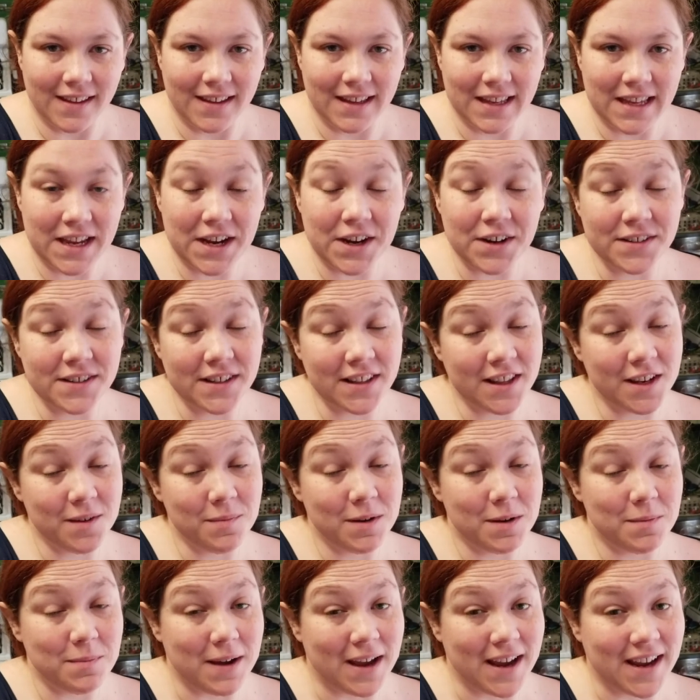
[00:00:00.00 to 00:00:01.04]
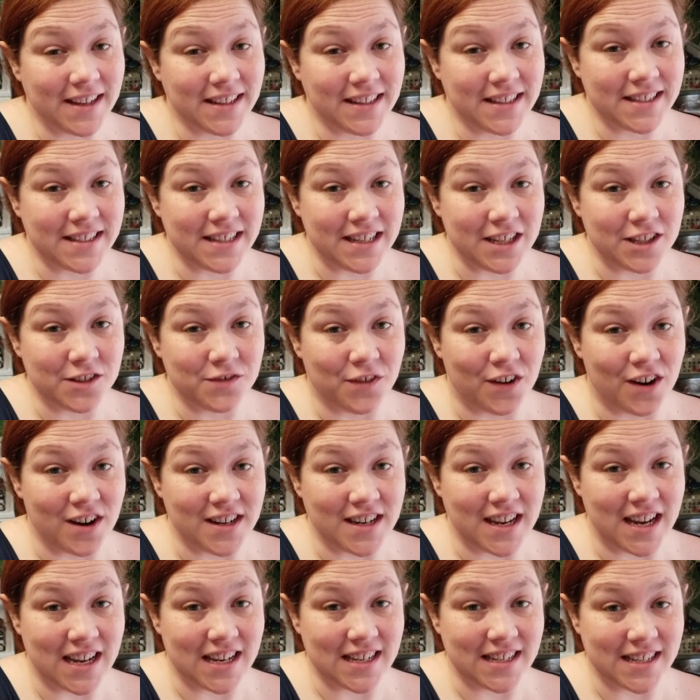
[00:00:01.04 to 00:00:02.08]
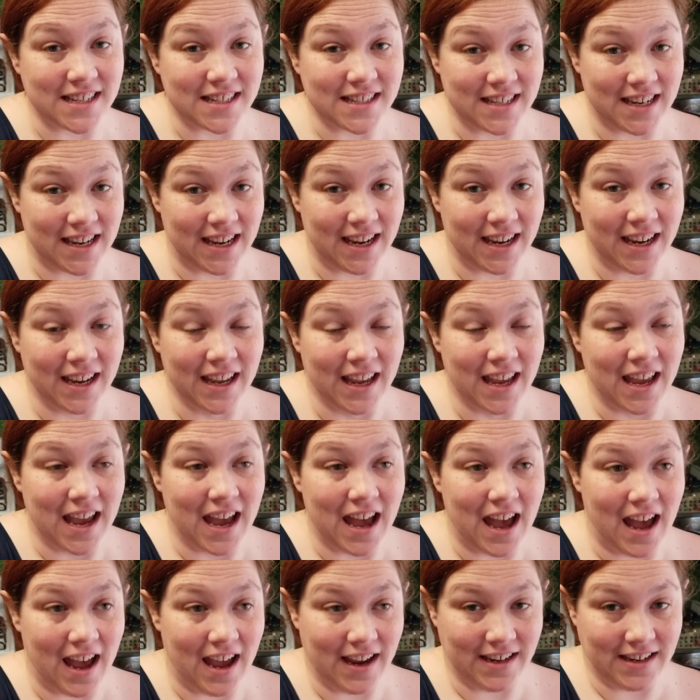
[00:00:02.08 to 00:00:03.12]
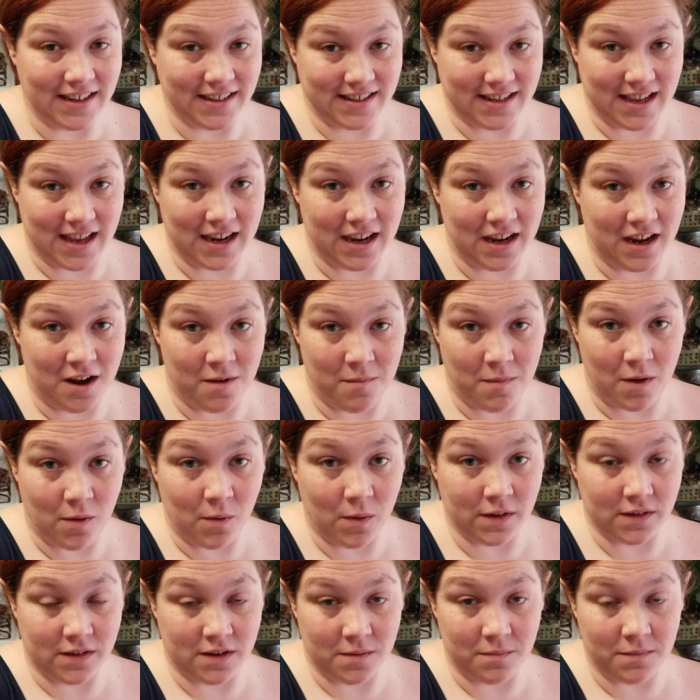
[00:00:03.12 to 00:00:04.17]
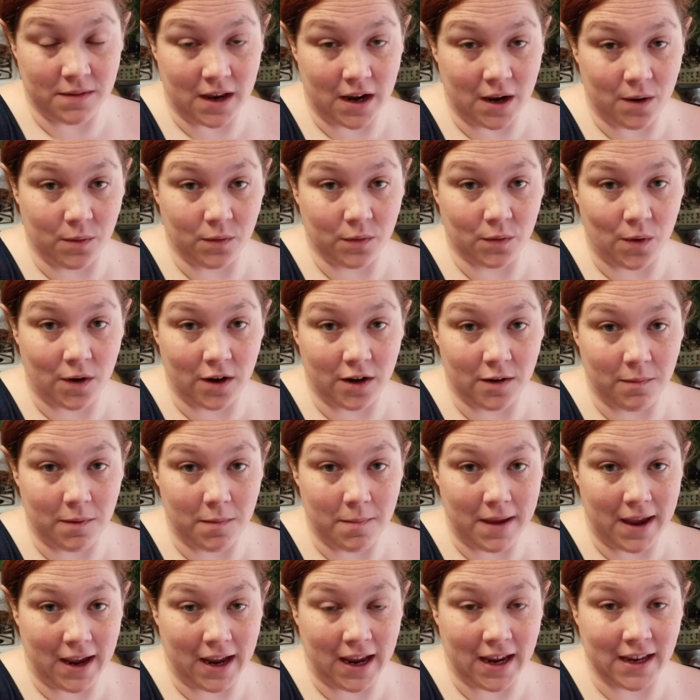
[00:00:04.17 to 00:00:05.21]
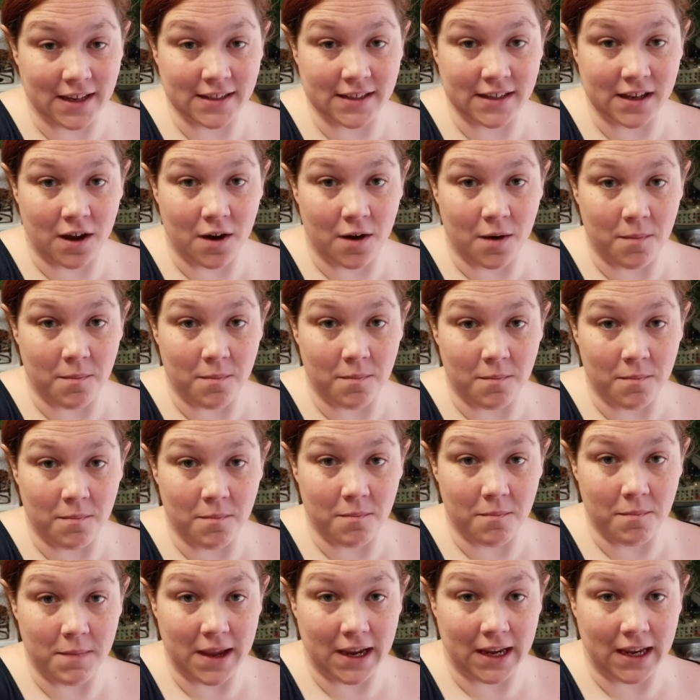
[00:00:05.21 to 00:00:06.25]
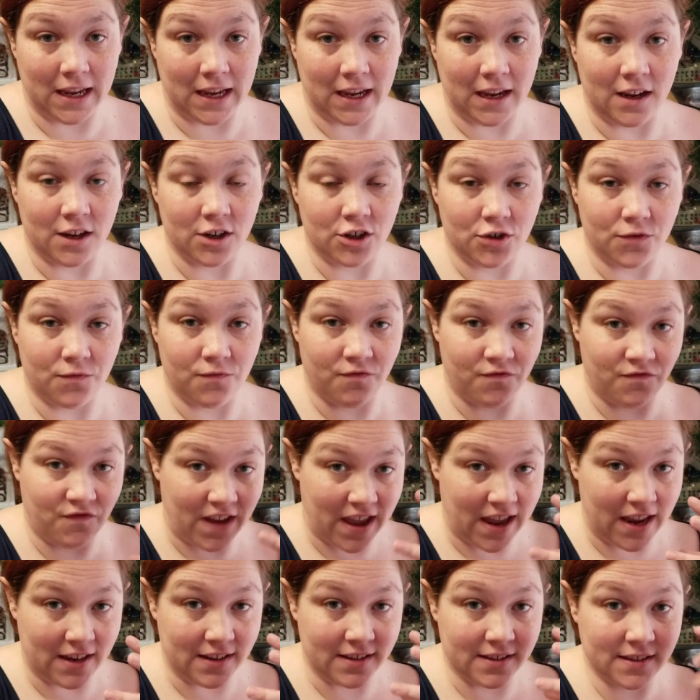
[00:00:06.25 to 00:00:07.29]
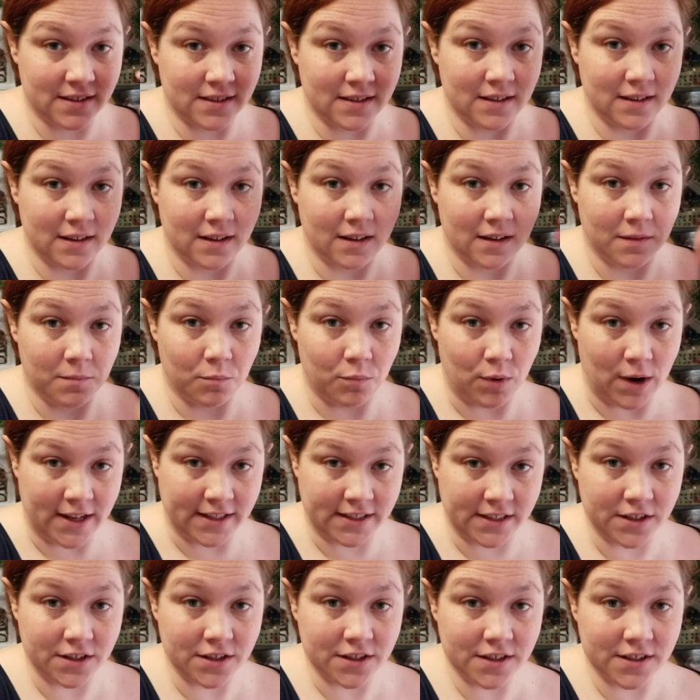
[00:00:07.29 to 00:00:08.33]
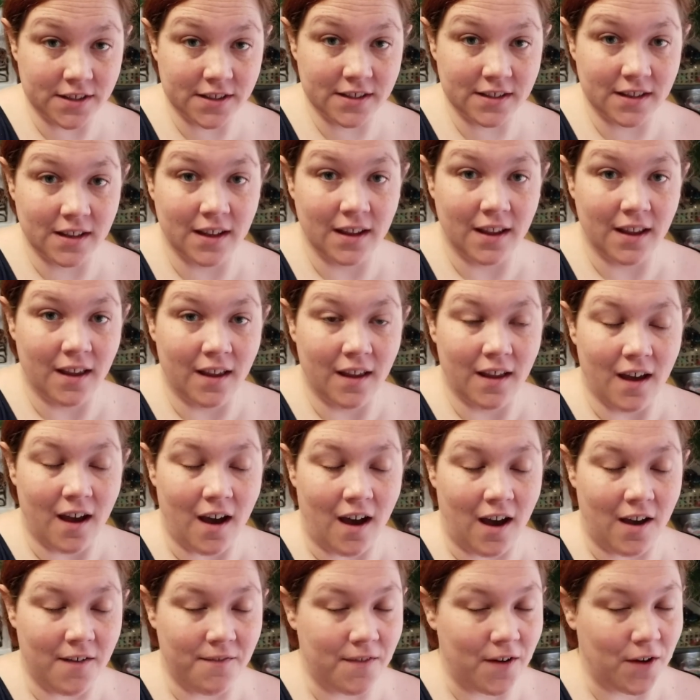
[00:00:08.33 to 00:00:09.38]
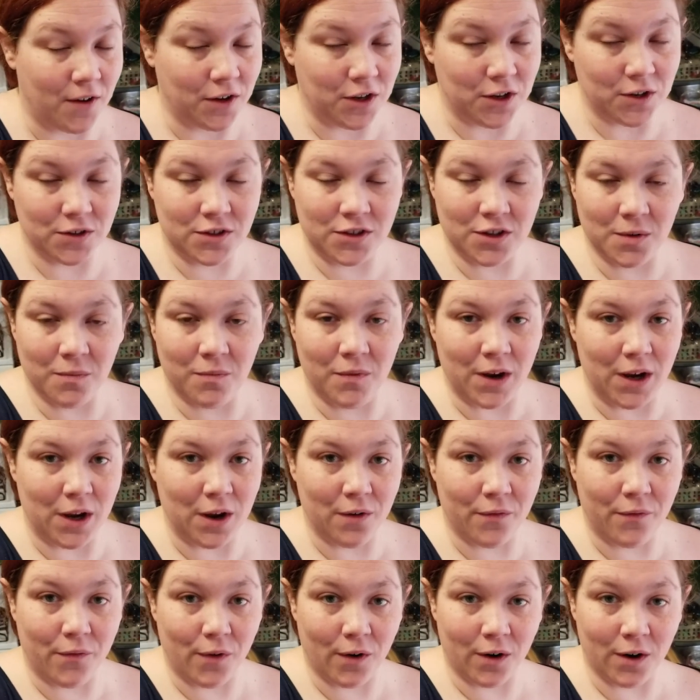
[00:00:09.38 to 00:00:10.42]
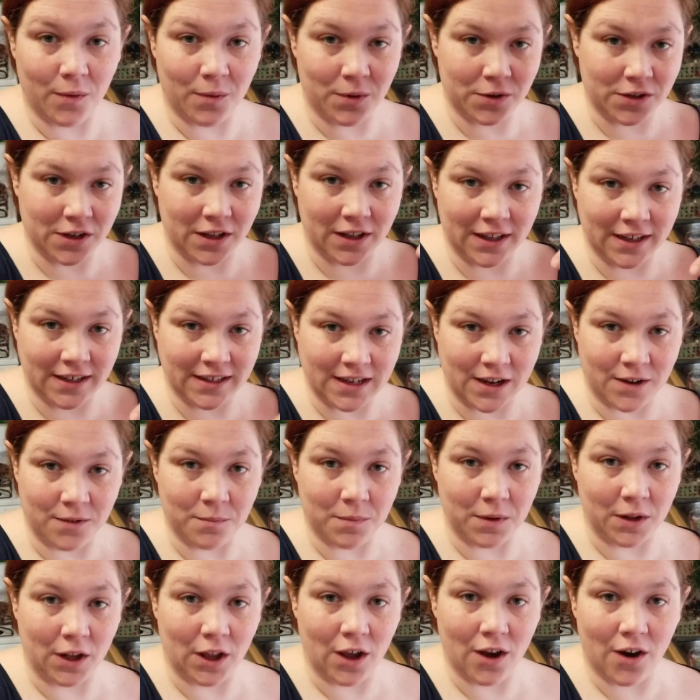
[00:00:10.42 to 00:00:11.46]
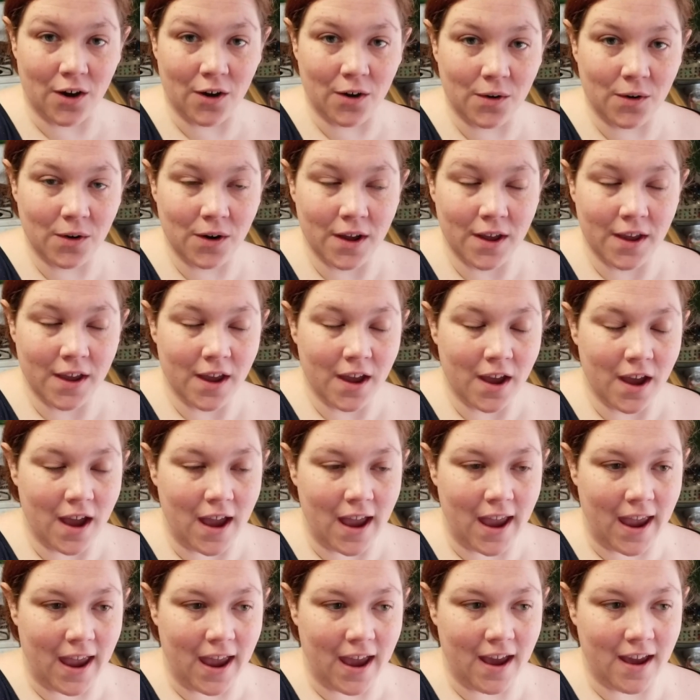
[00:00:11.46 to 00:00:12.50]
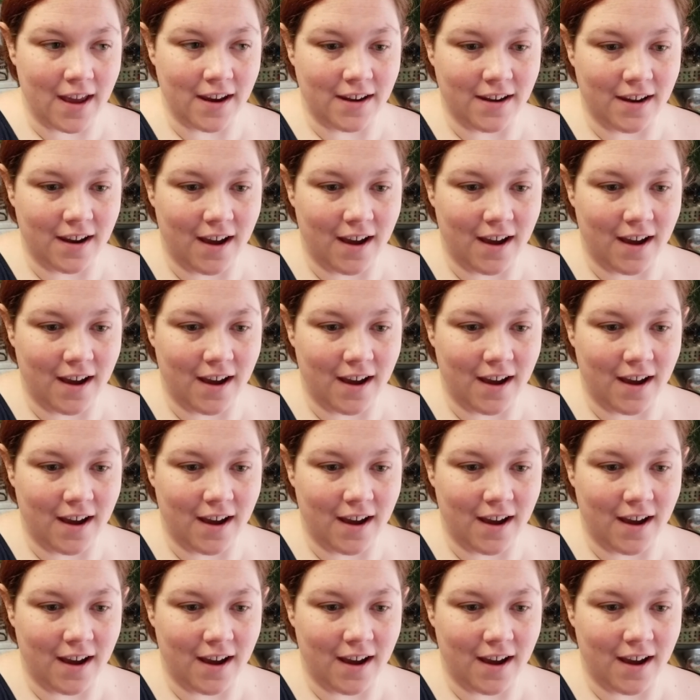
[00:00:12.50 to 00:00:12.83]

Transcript: Here's a little bit of behind the scenes for our day at Disney. I decided in my wisdom that I was going to be making some Mickey face pretzels. I found a YouTube video for it, which I'll link down below. And